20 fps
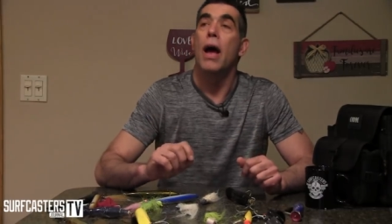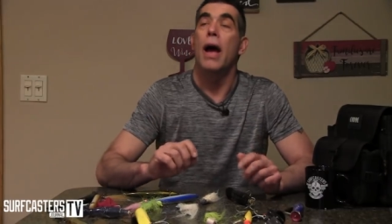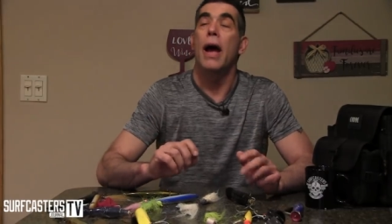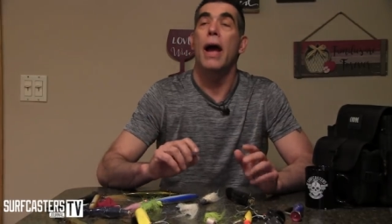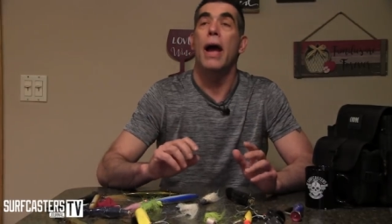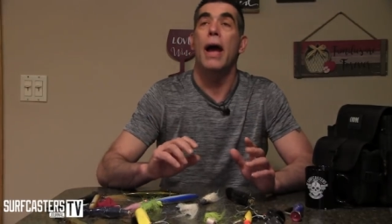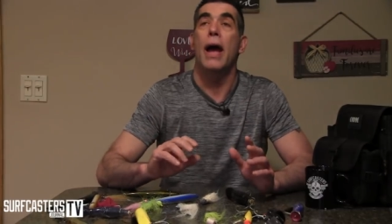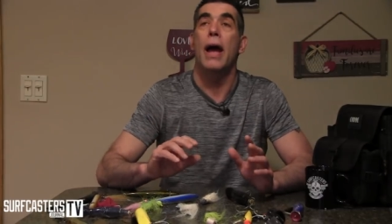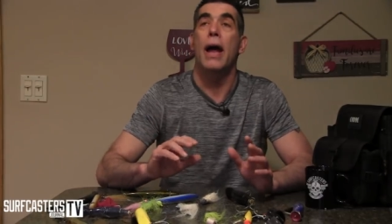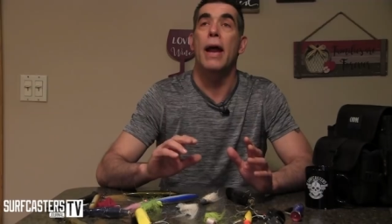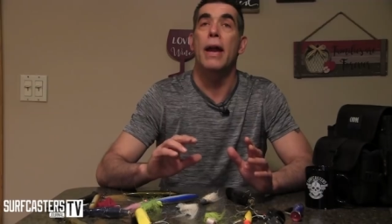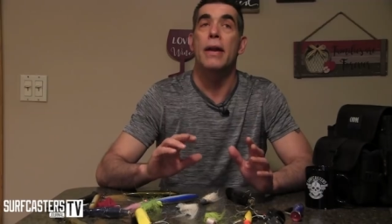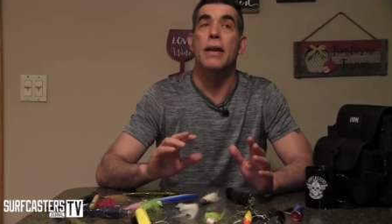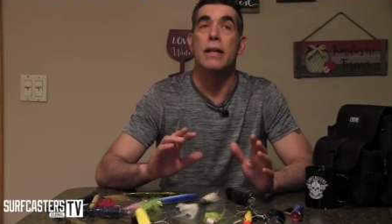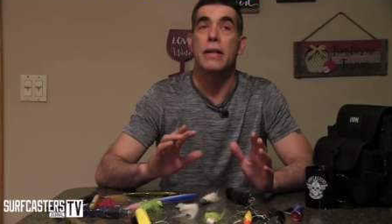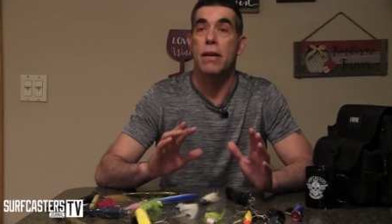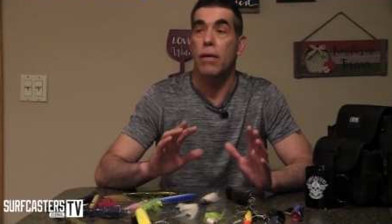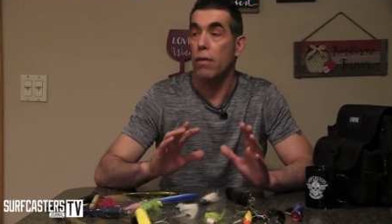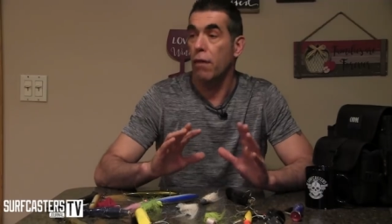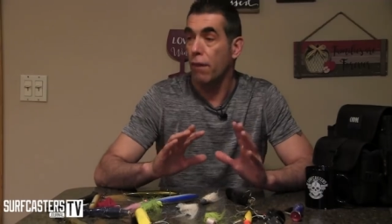And
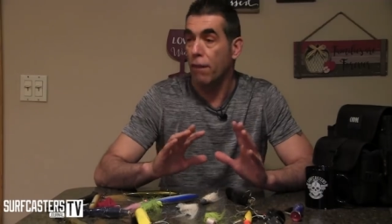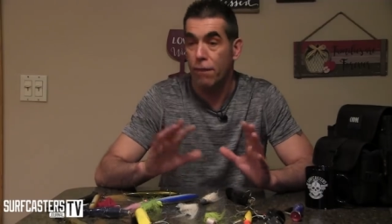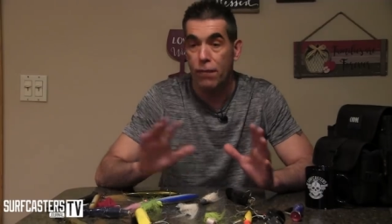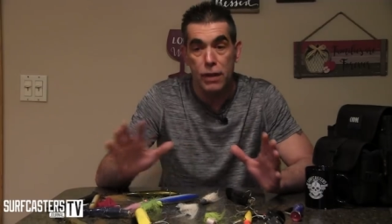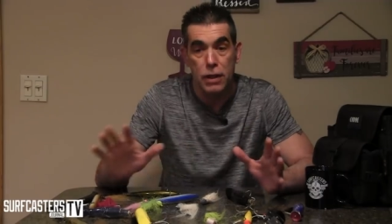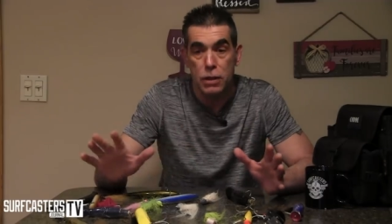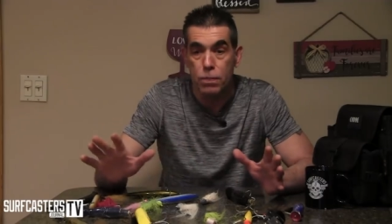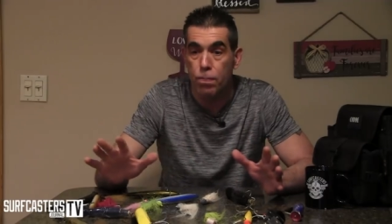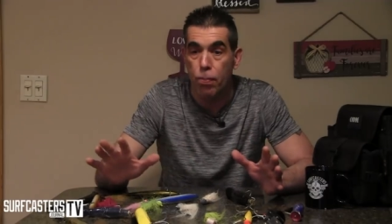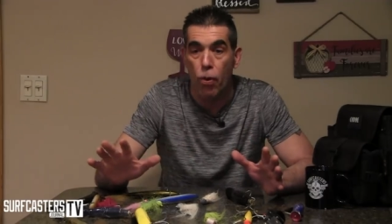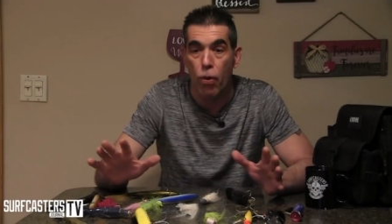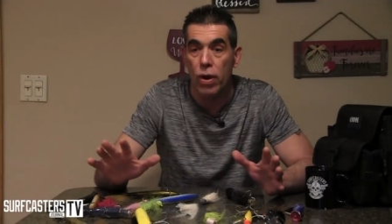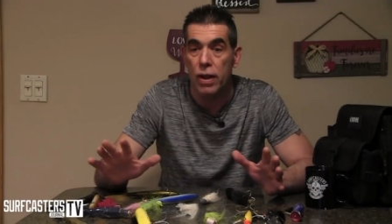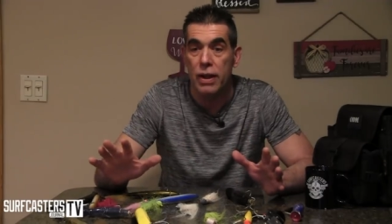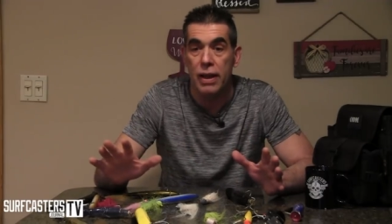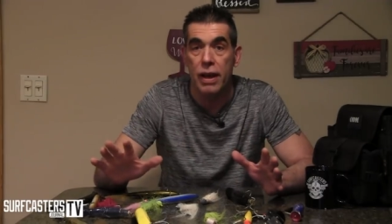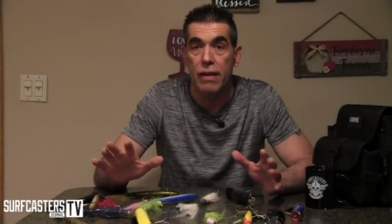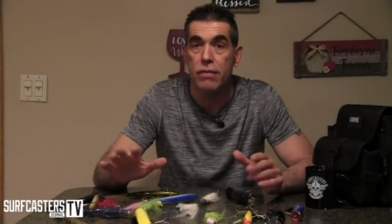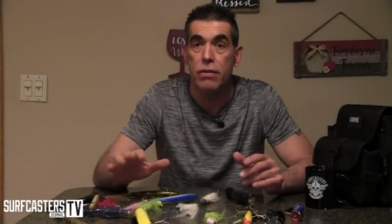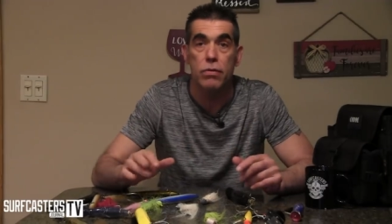there was fish
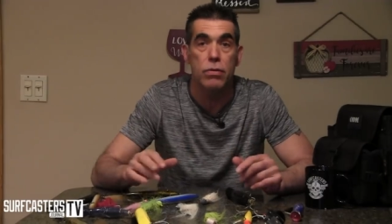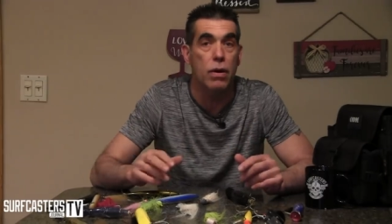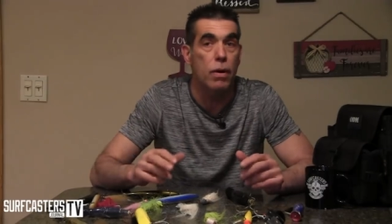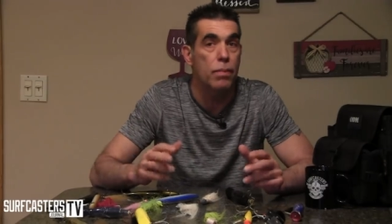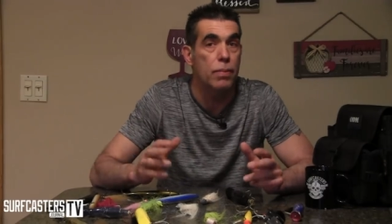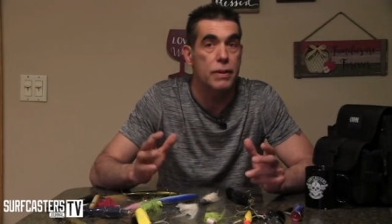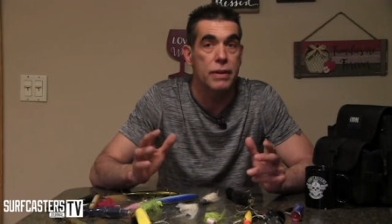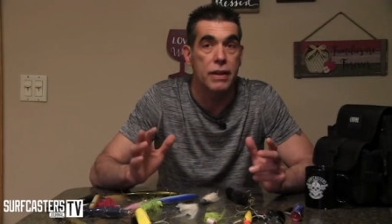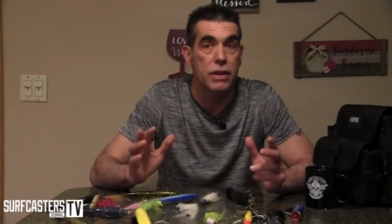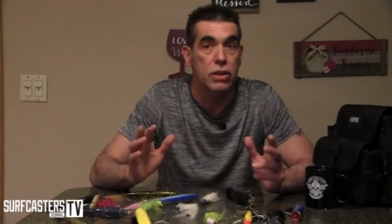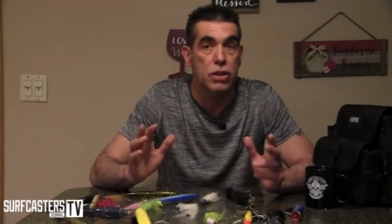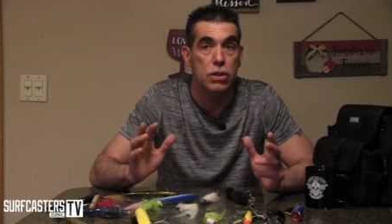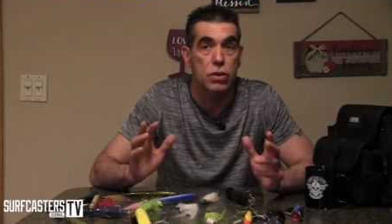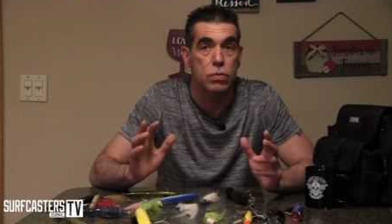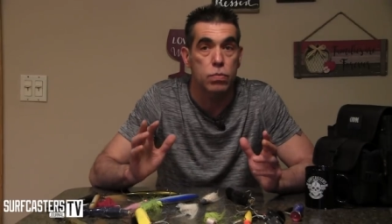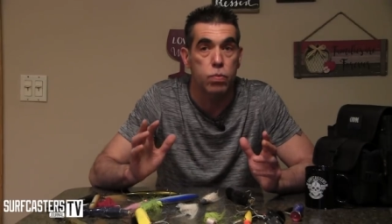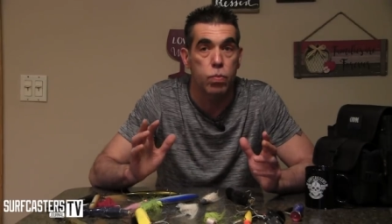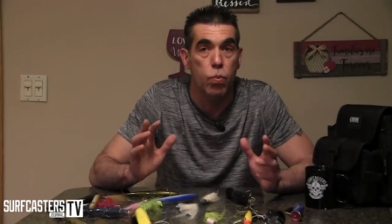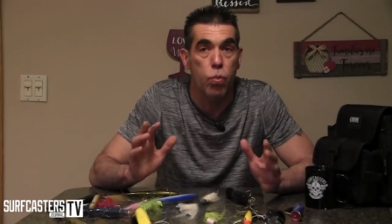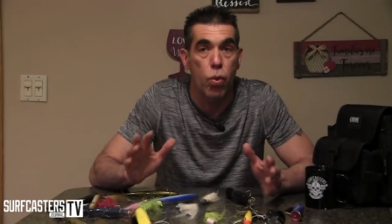boiling everywhere, but they
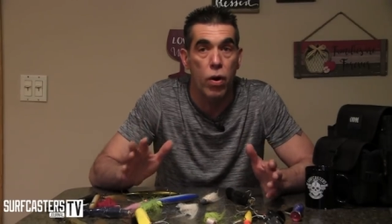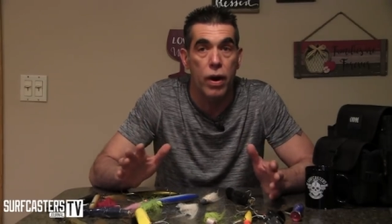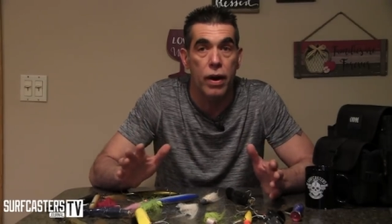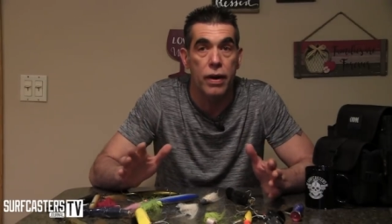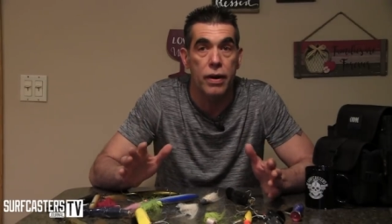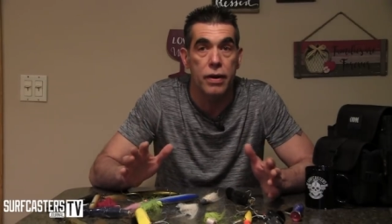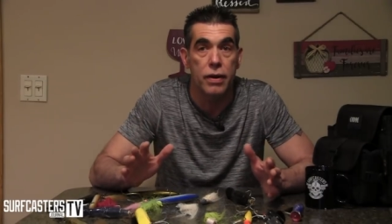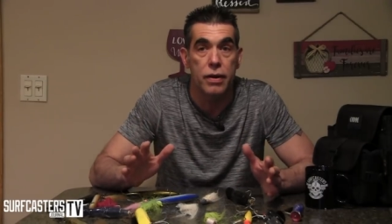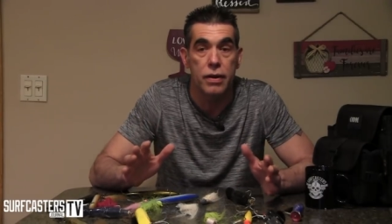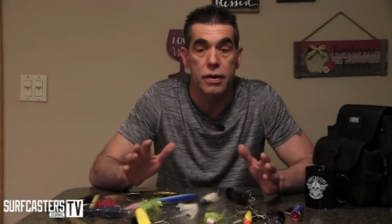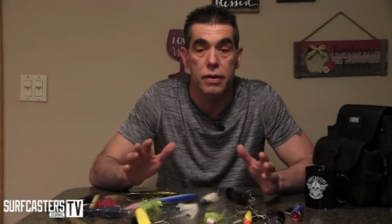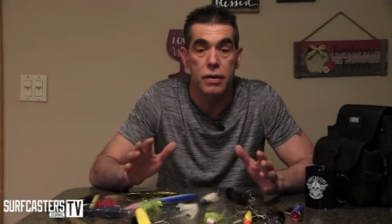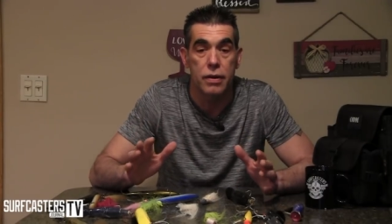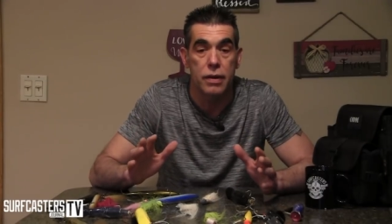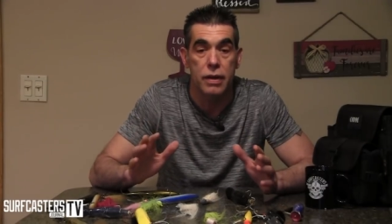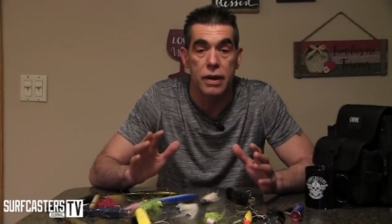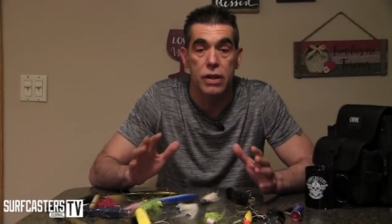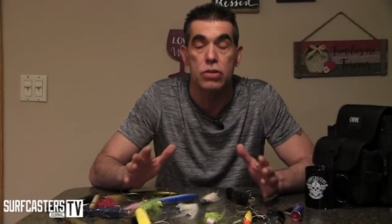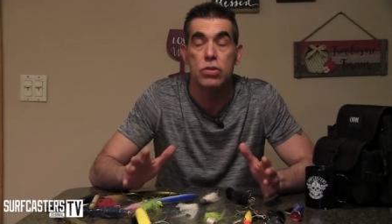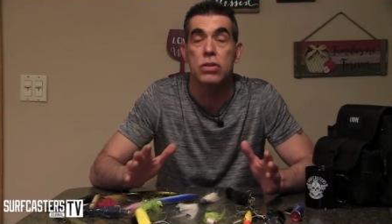just weren't
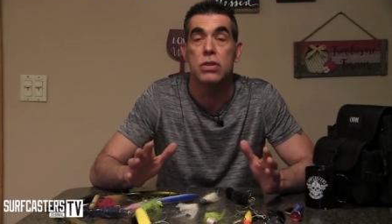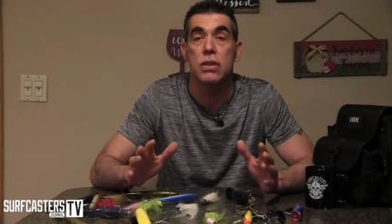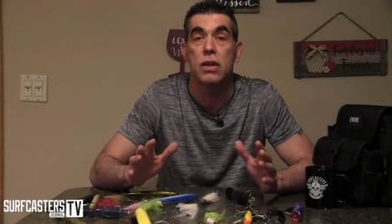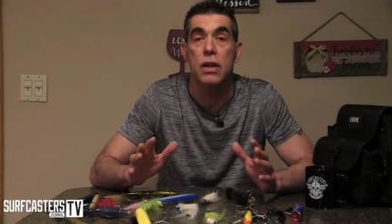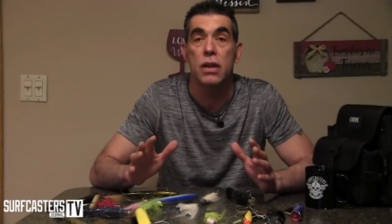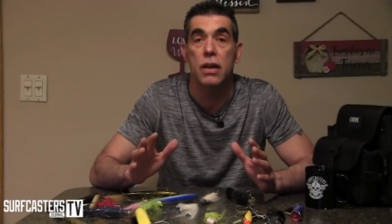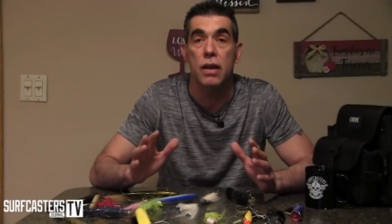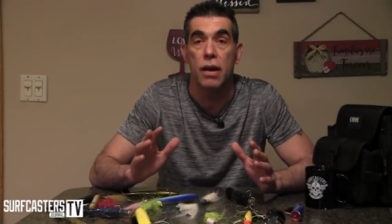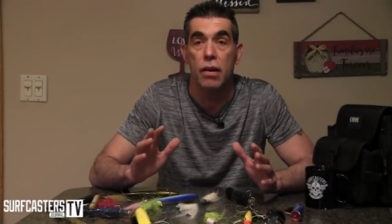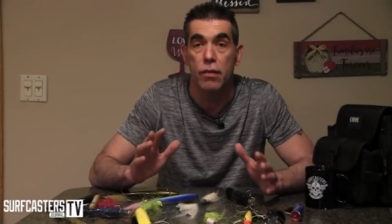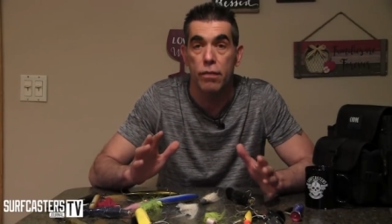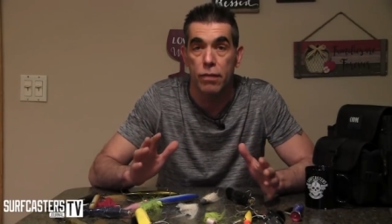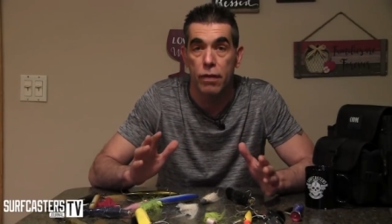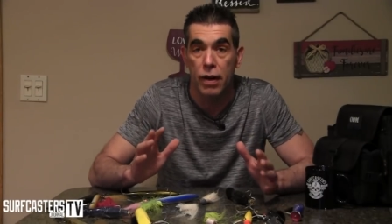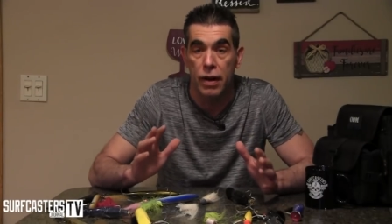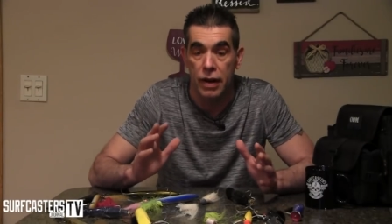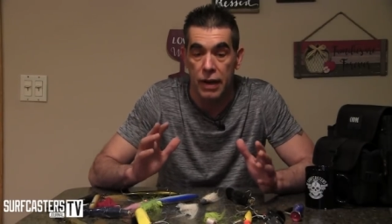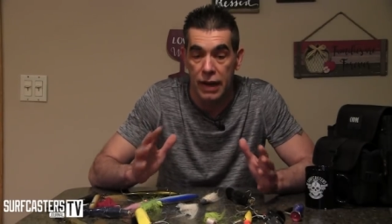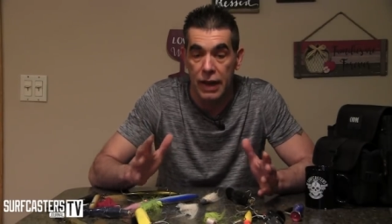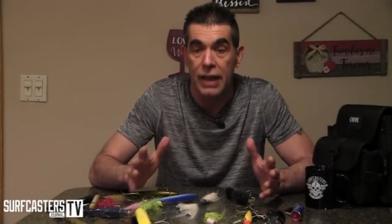interested in,
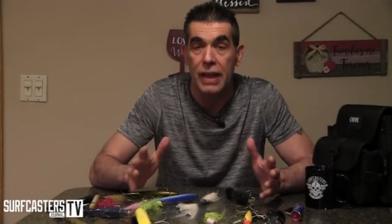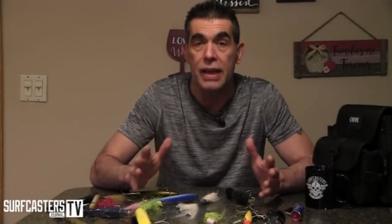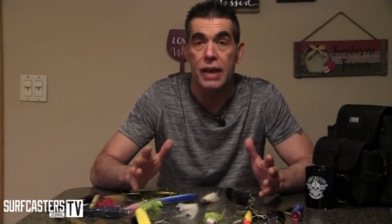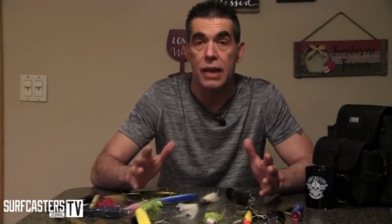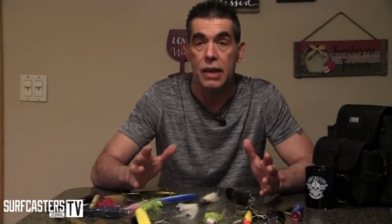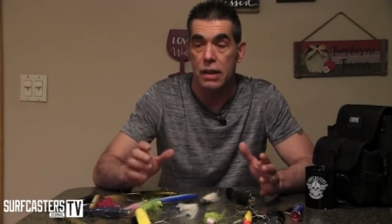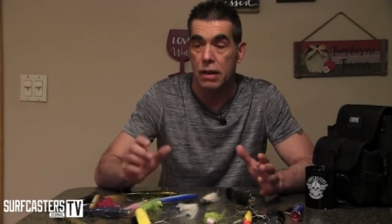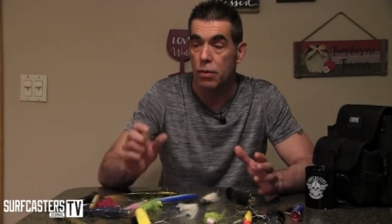in eating.